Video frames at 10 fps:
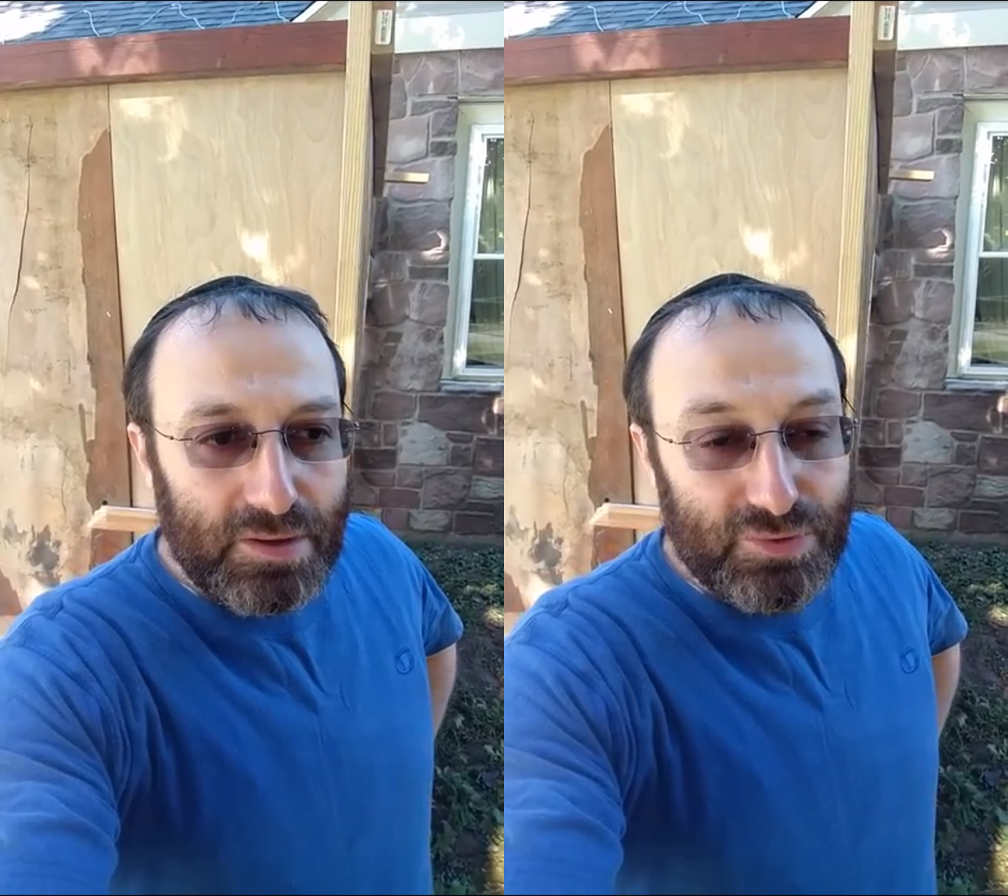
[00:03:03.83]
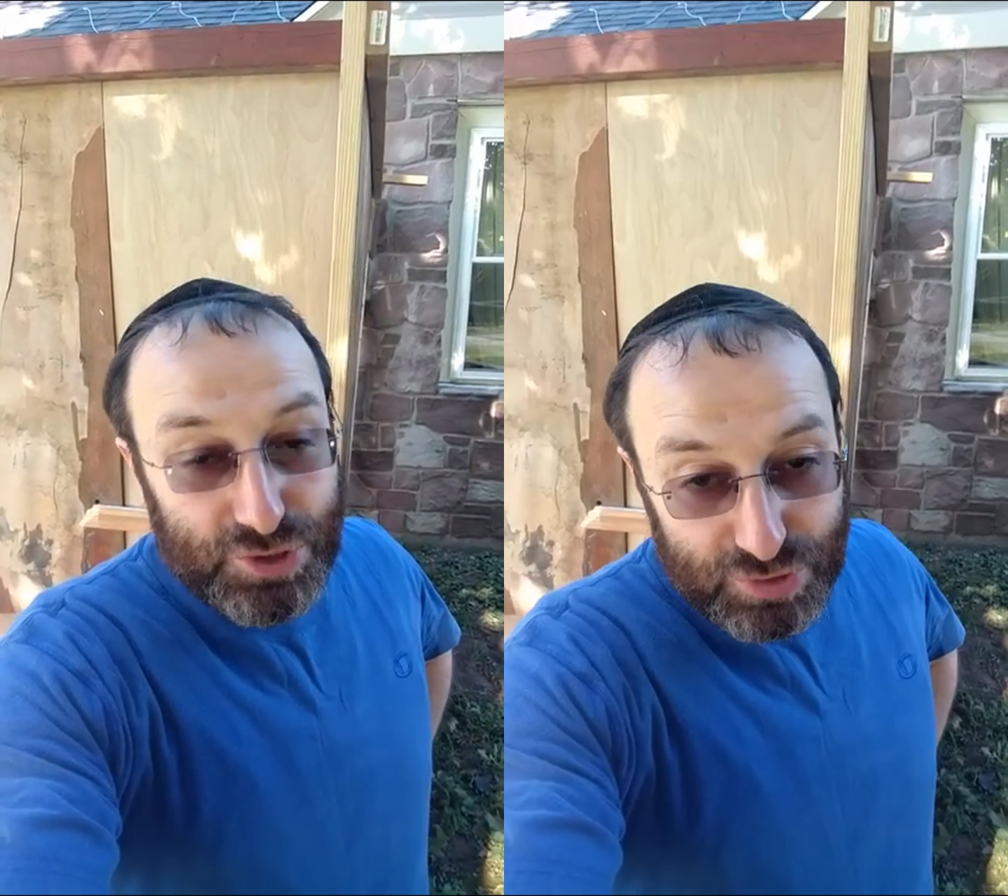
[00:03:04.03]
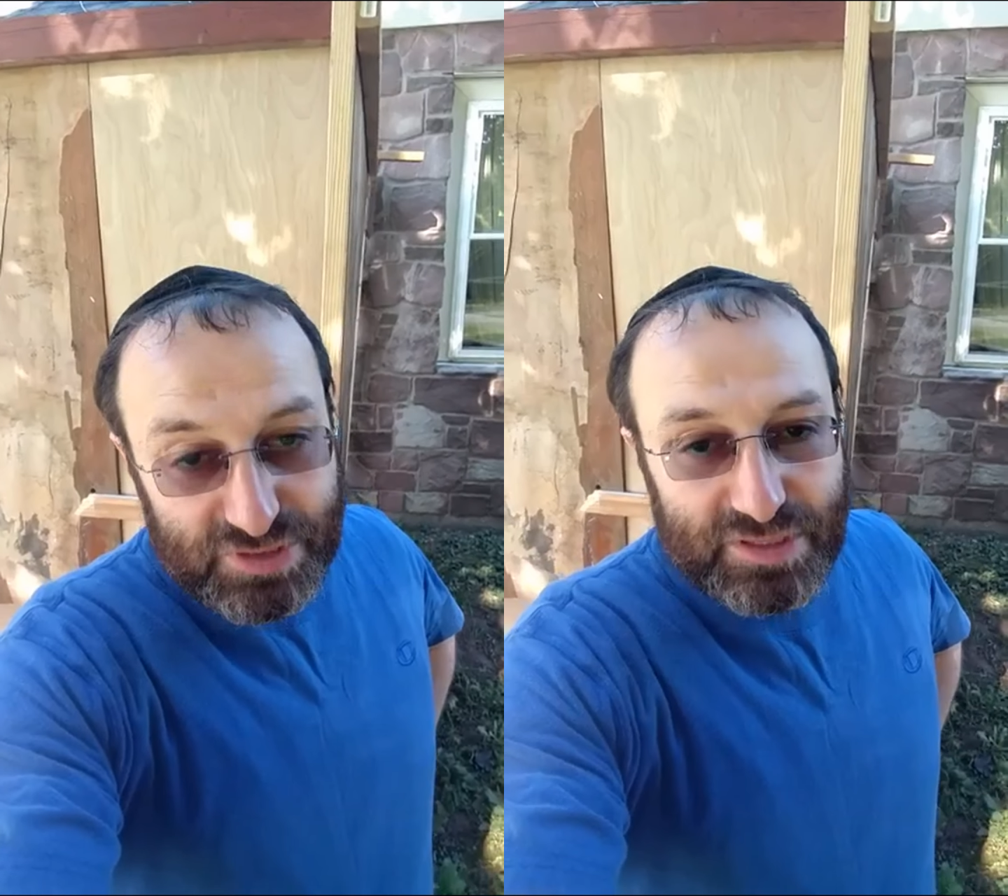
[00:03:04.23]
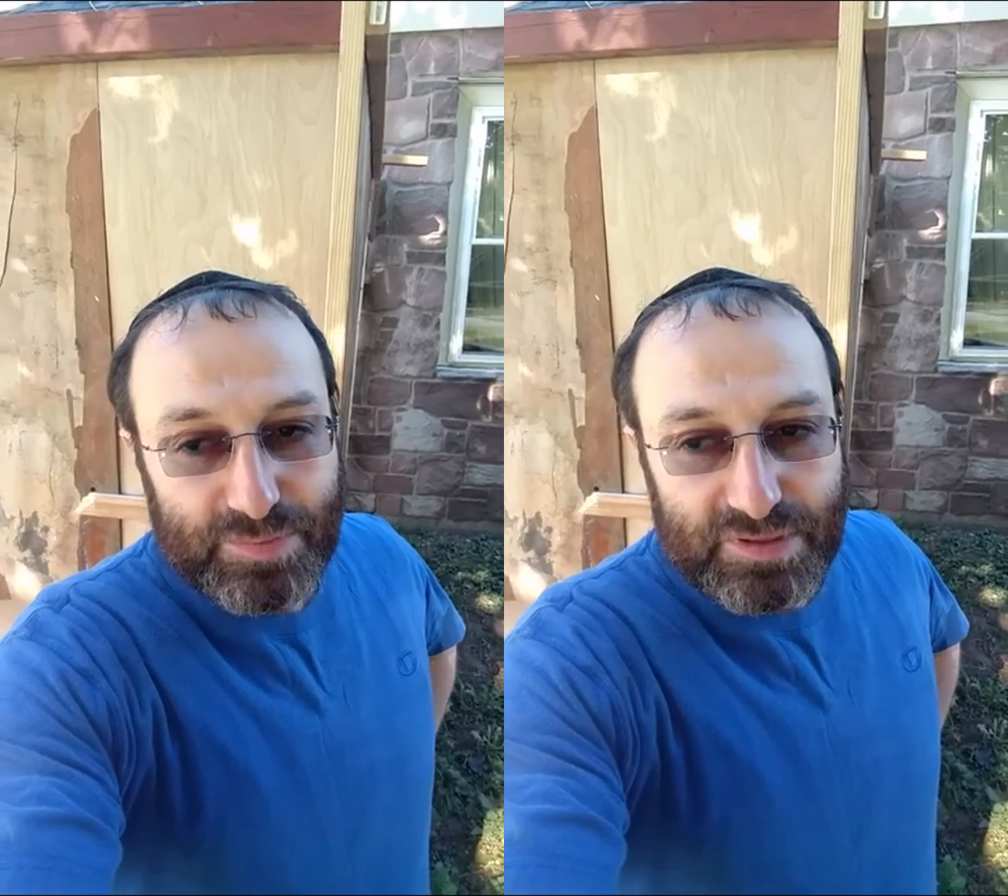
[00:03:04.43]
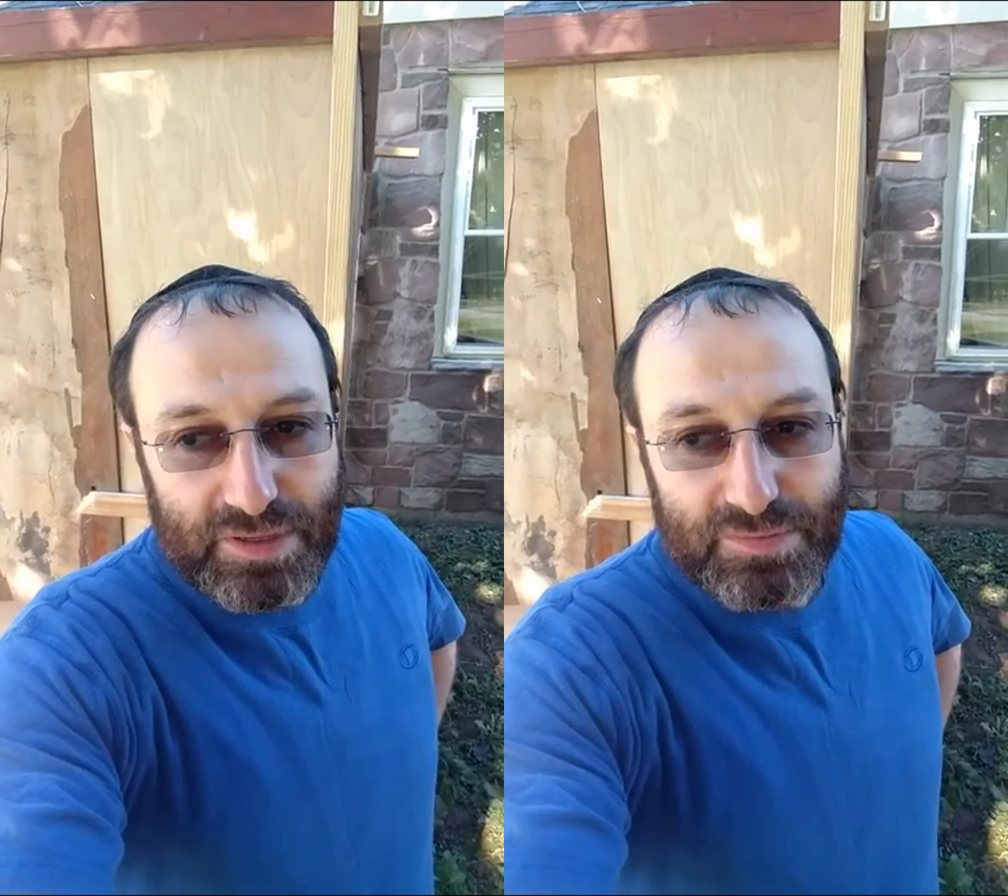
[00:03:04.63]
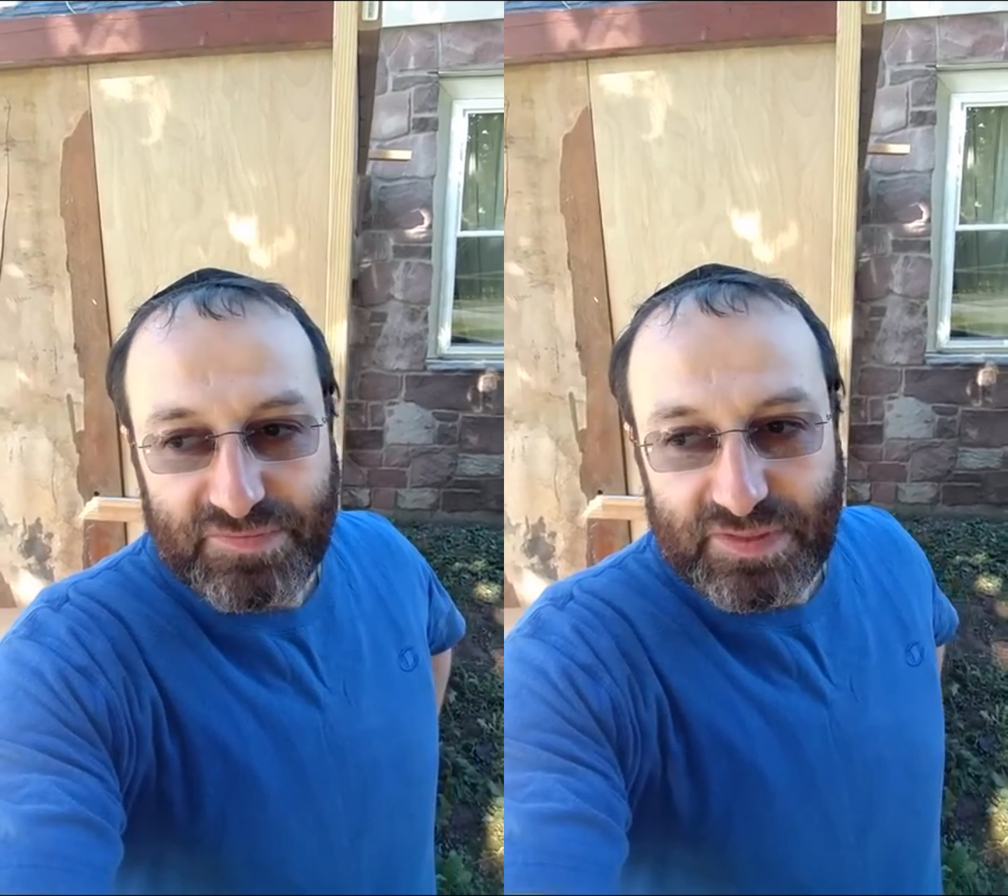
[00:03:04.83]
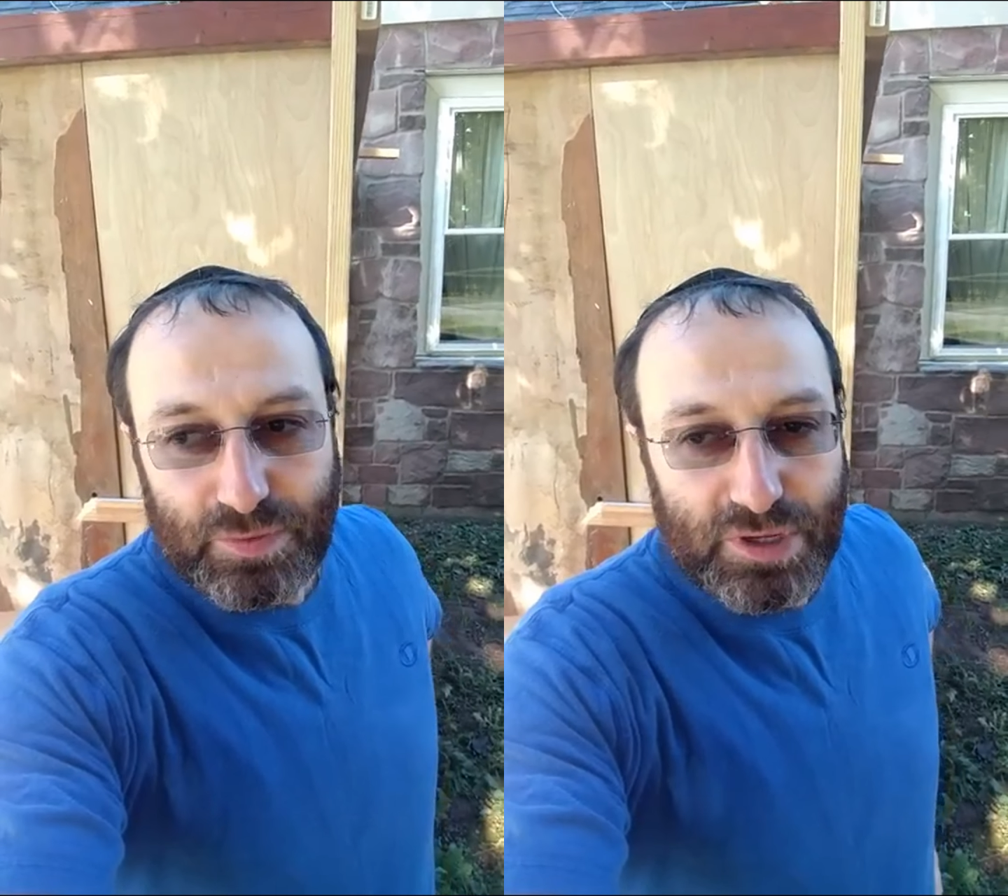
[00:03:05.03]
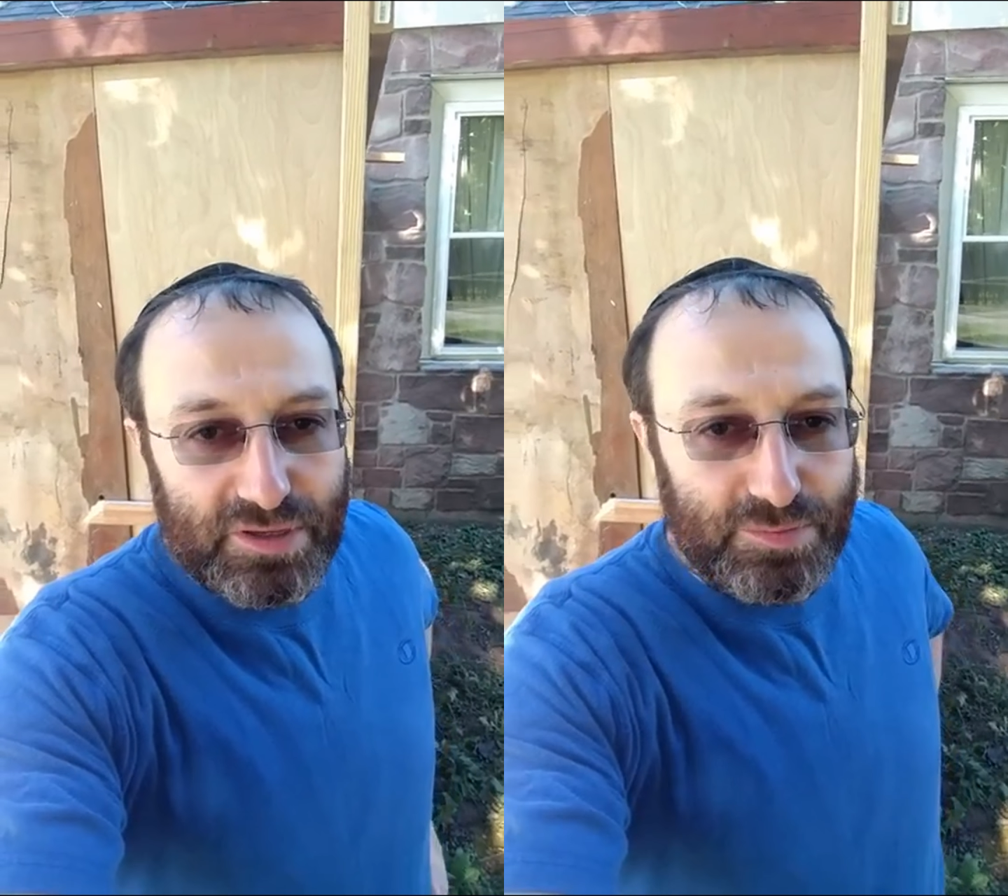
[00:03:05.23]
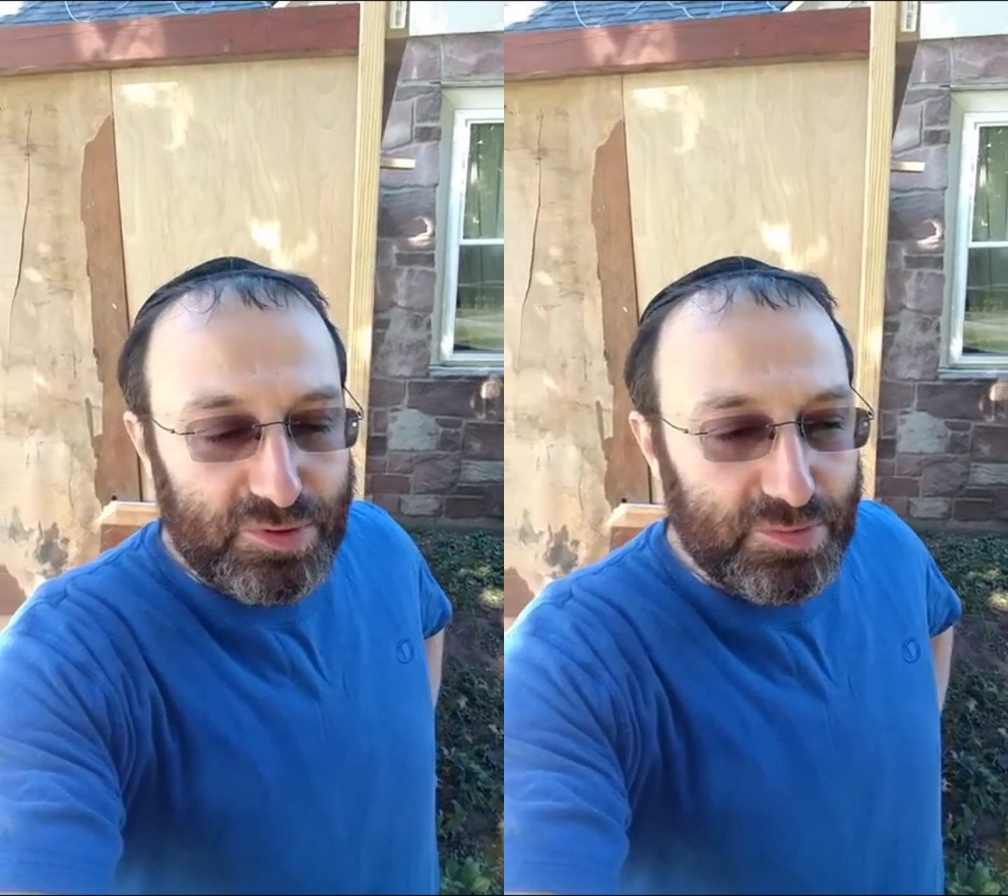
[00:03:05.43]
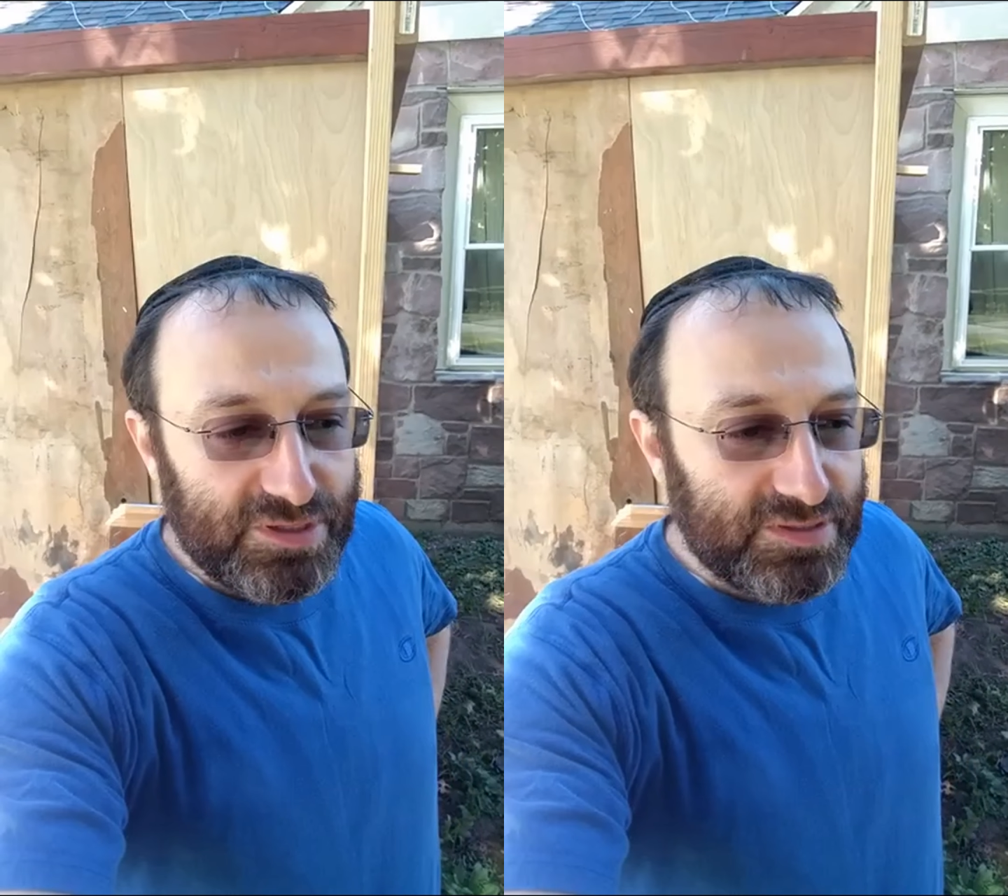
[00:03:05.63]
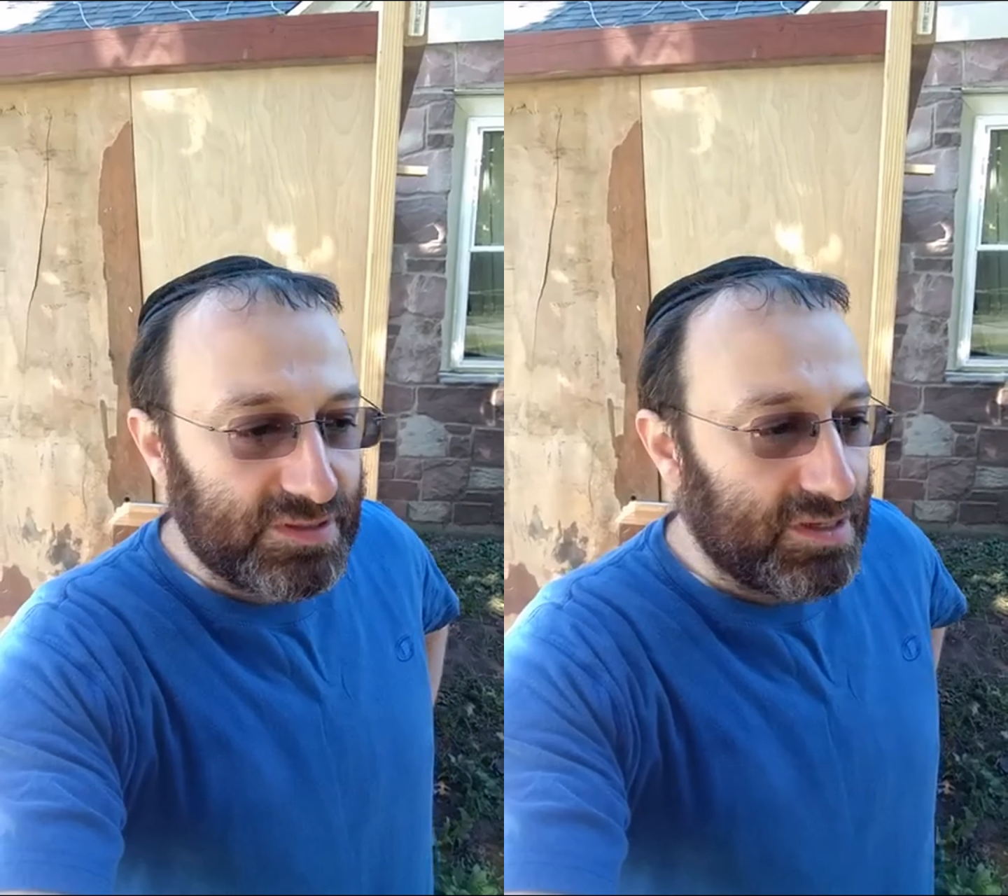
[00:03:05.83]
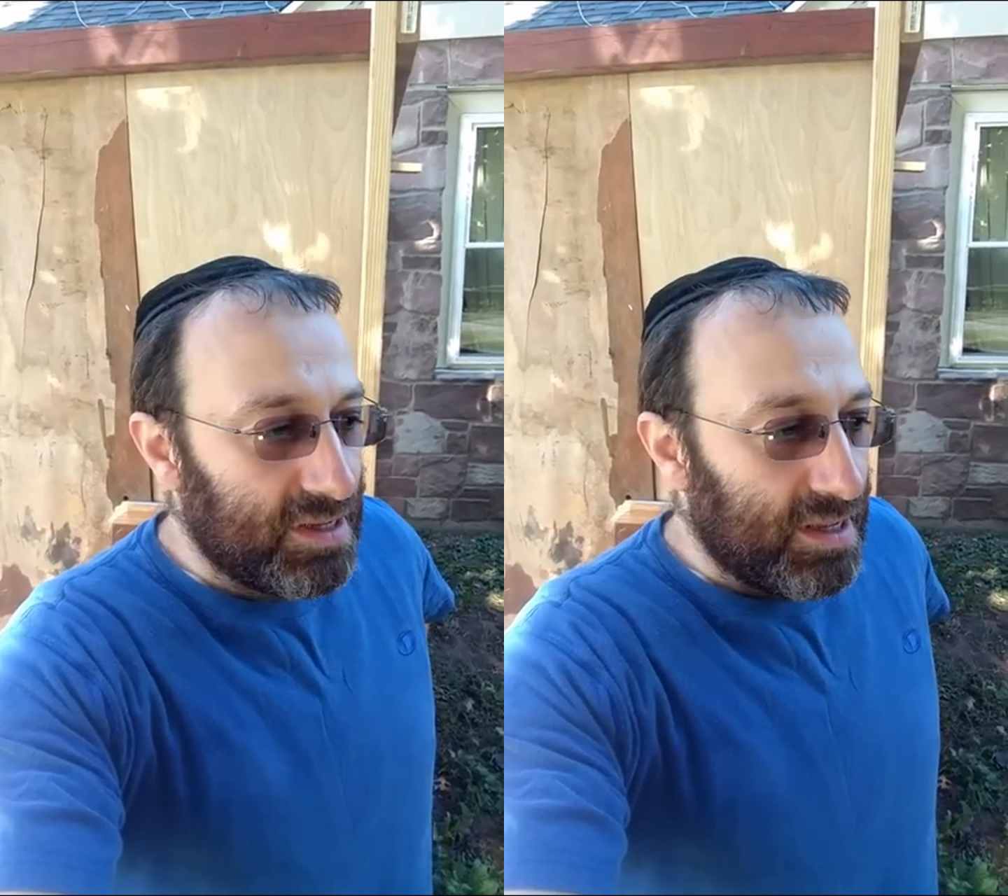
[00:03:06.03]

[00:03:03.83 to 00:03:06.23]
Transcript: We should sleep in them if the weather permits.